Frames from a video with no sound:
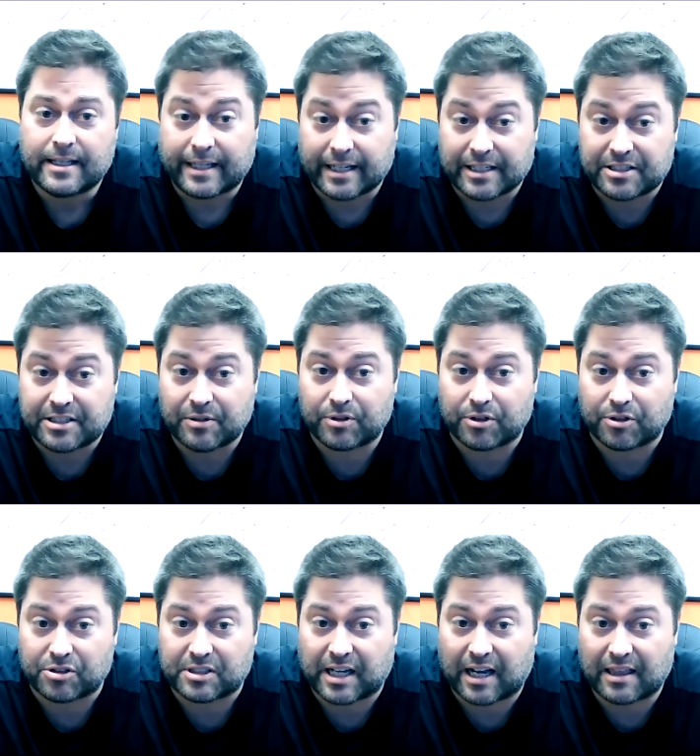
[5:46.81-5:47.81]
Kids sit with their
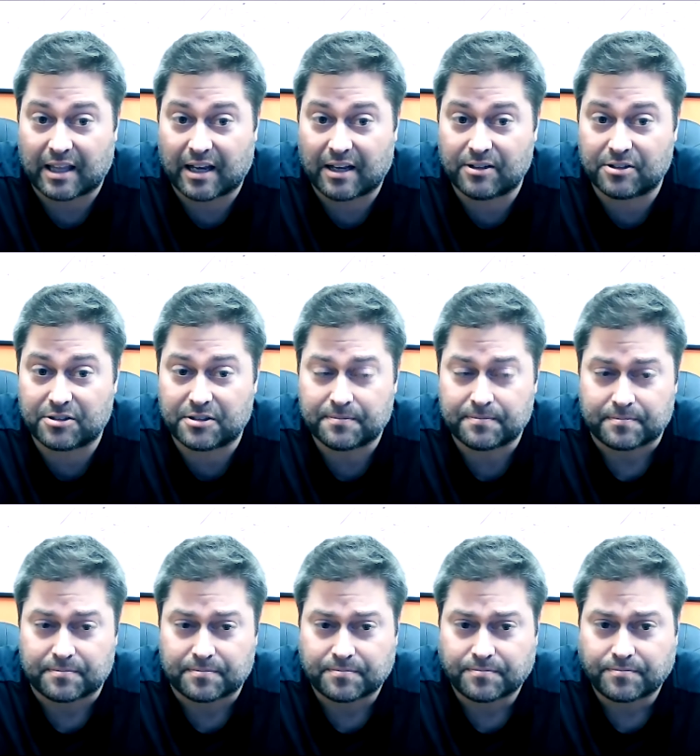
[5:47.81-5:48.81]
sideliners,
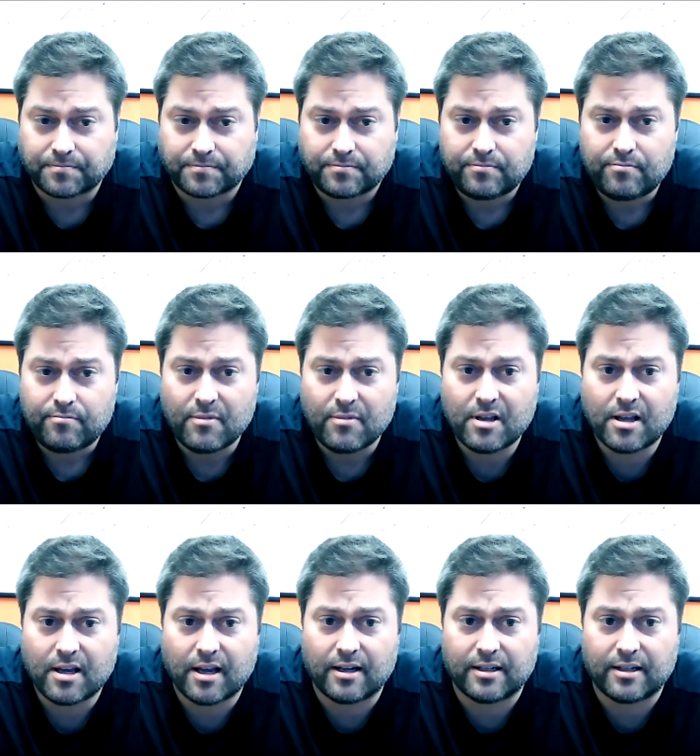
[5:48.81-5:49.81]

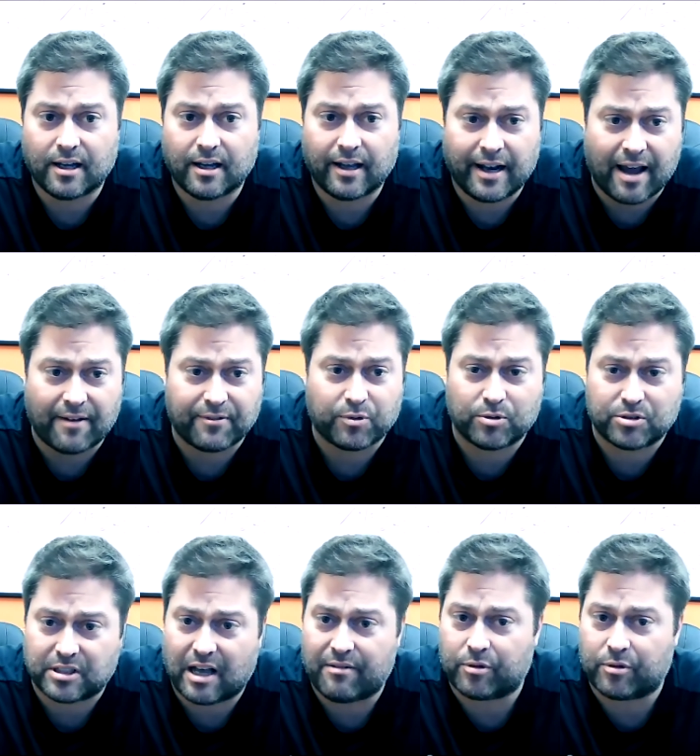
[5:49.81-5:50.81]
and afterwards
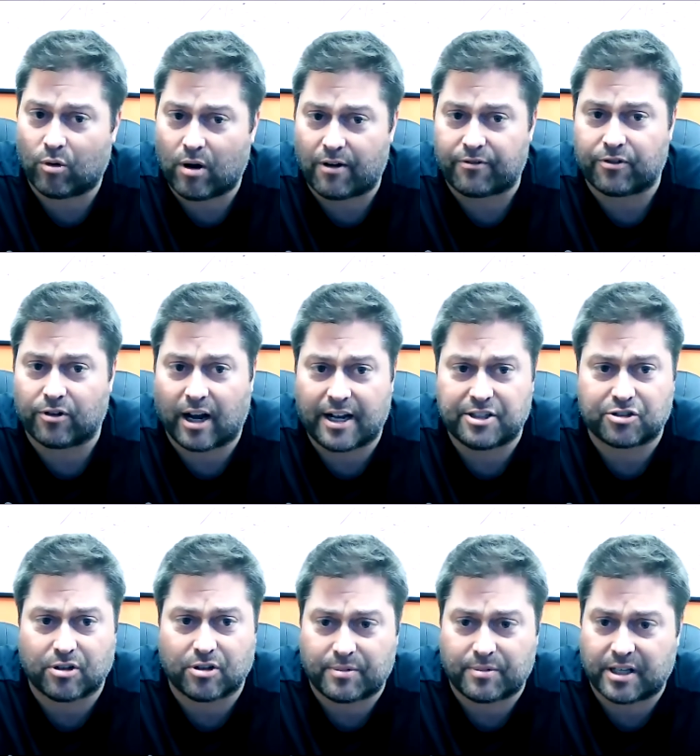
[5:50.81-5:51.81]
a lot of them go out for ice
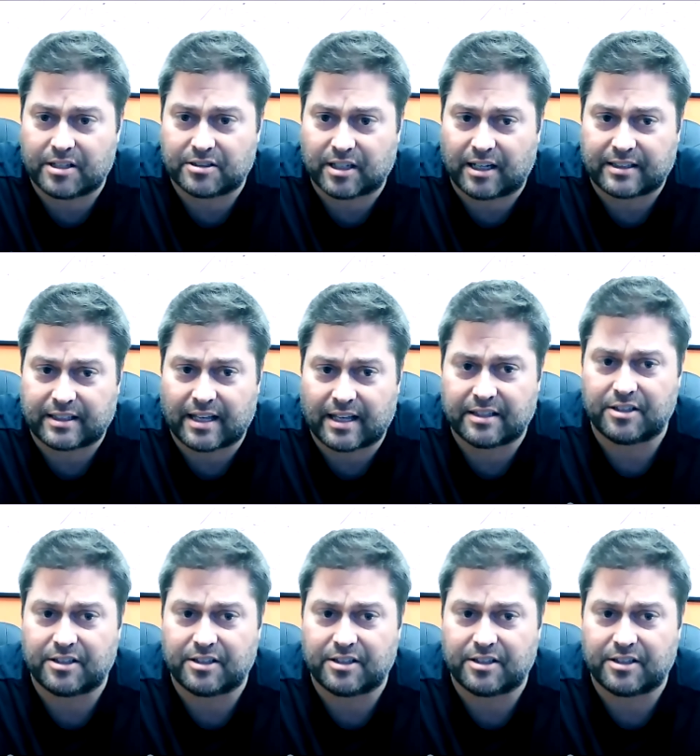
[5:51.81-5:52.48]
cream, things like that.